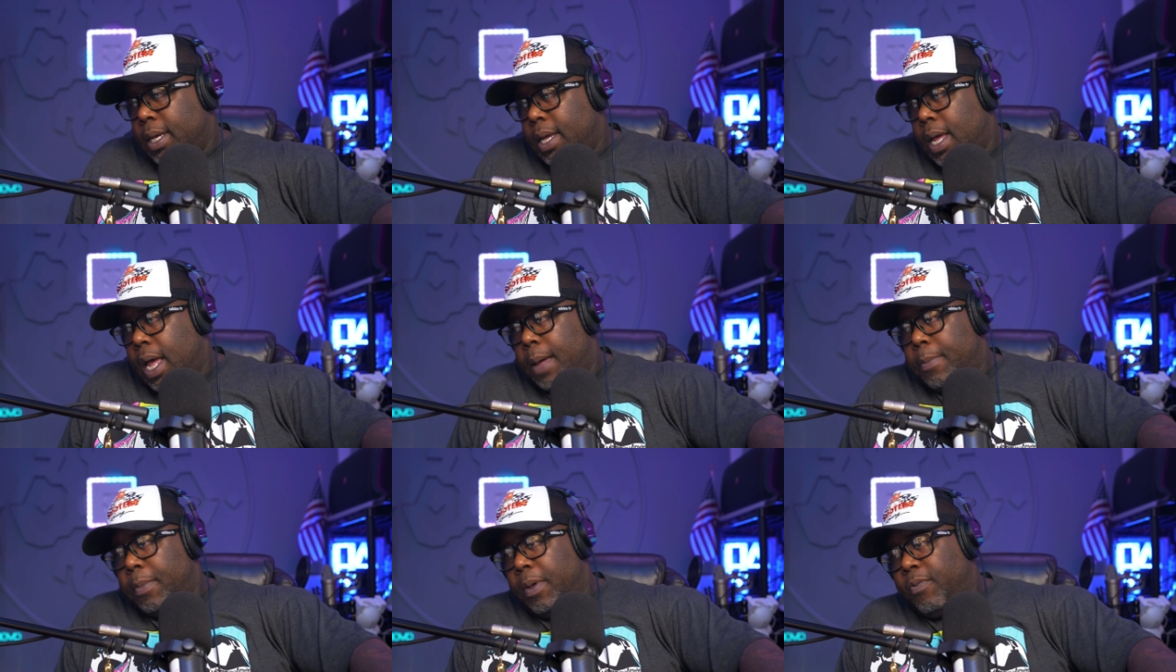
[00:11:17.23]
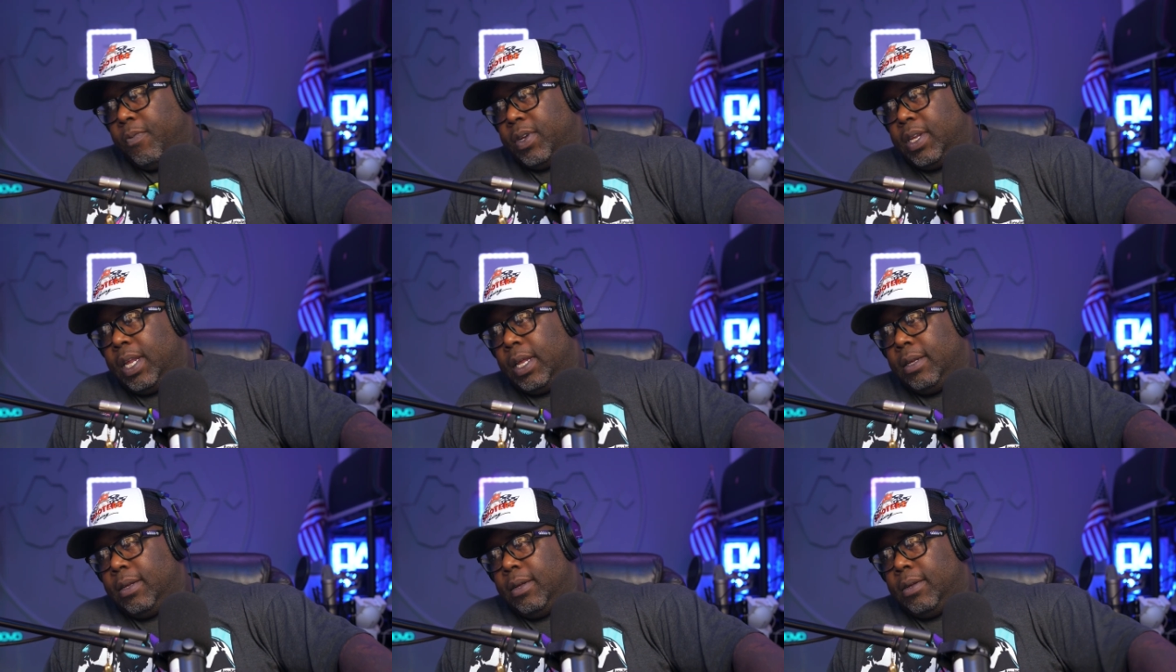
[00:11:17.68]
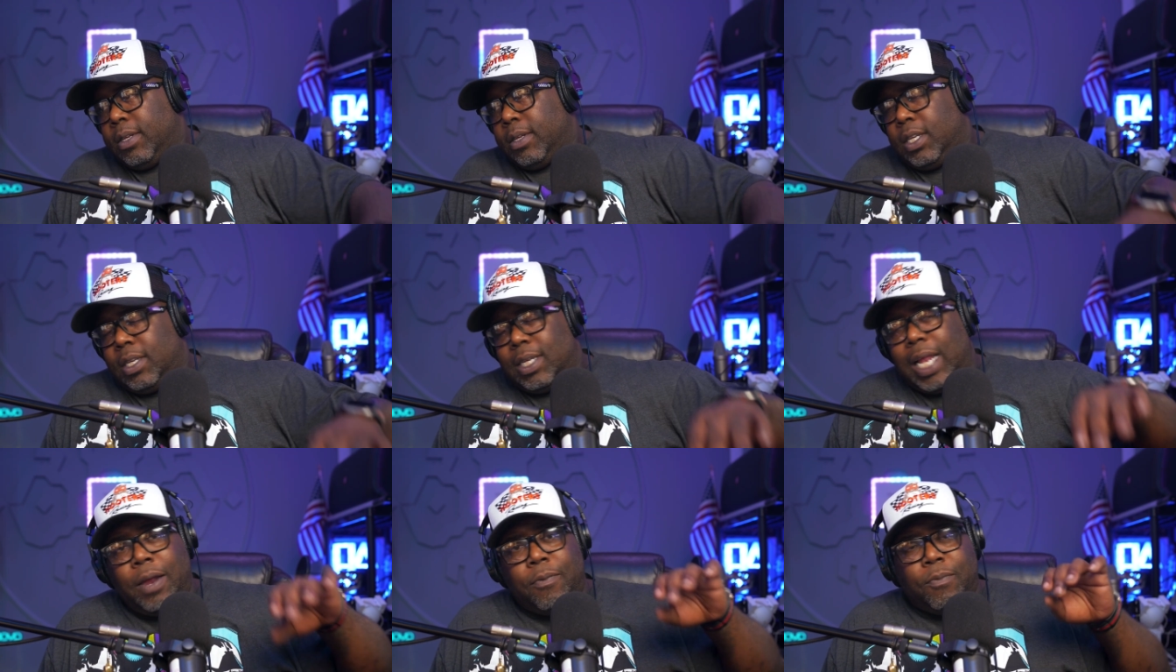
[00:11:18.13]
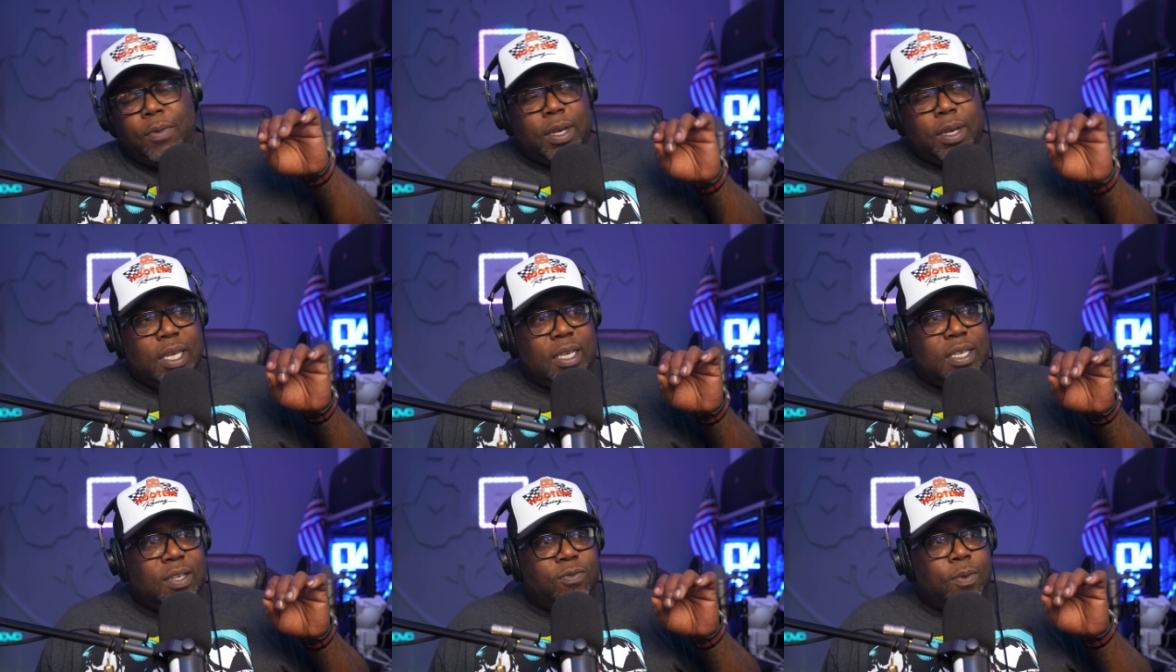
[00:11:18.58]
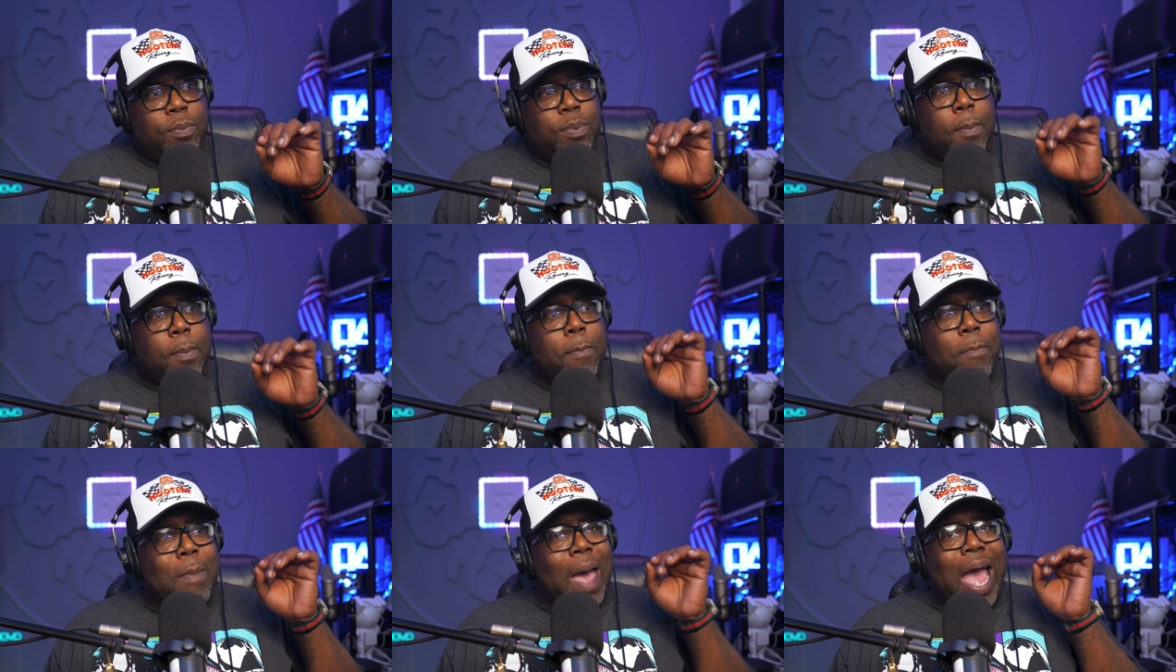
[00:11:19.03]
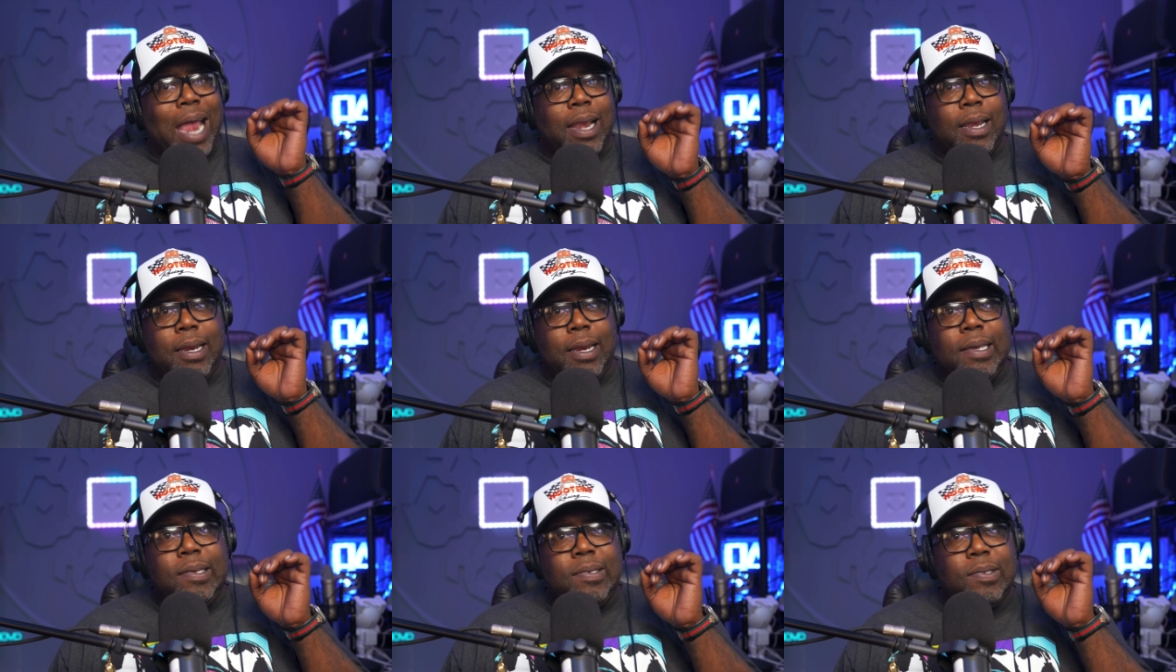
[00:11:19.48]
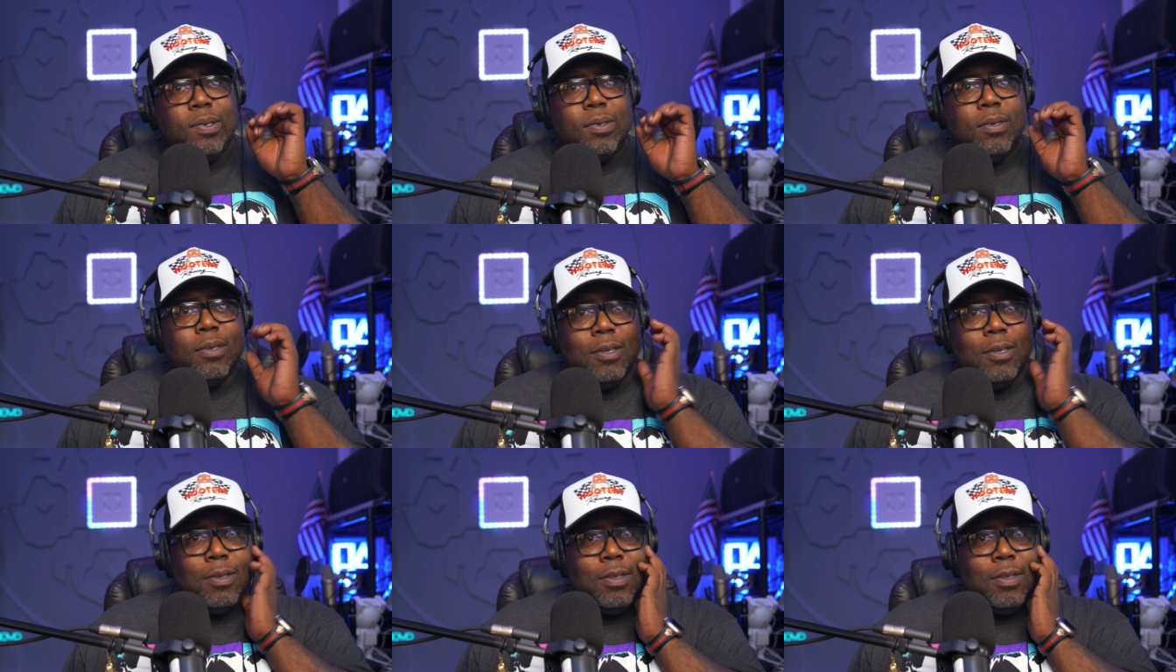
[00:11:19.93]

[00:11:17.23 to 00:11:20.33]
A slight release from the madness